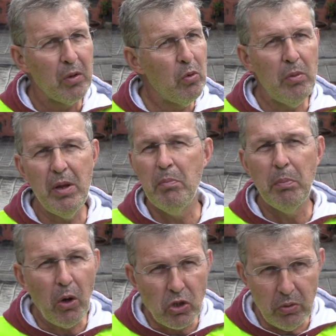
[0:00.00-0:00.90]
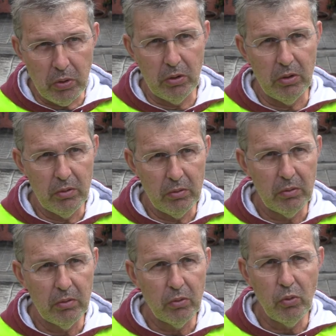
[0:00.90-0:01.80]
will be impossible,
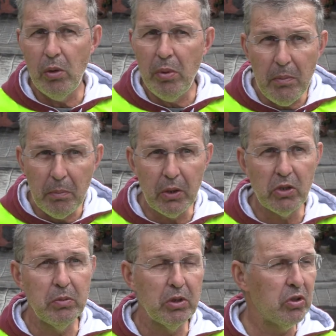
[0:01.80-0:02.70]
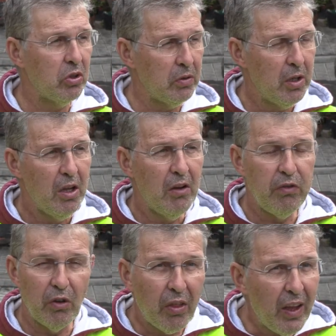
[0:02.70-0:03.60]
will be impossible. So
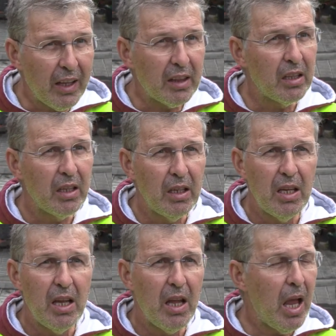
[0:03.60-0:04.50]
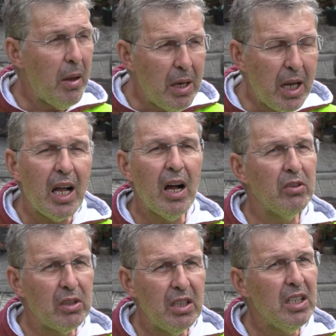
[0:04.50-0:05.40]
for that, every
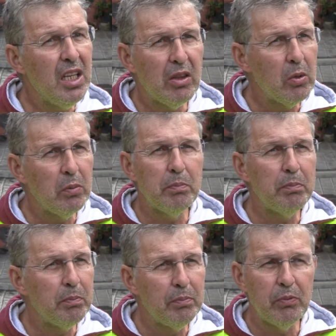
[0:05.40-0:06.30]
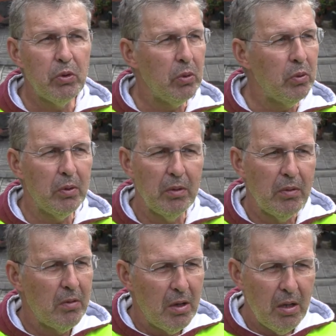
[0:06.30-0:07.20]
country need to, to
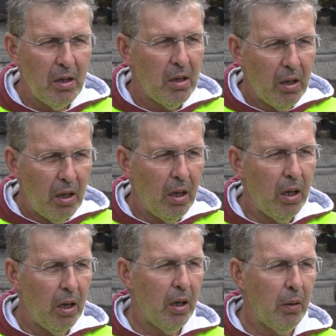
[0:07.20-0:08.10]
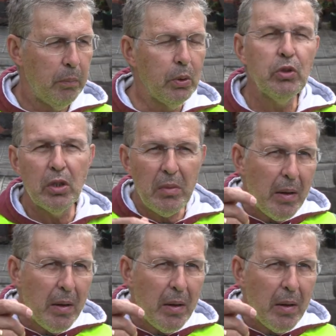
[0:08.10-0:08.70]
uh, put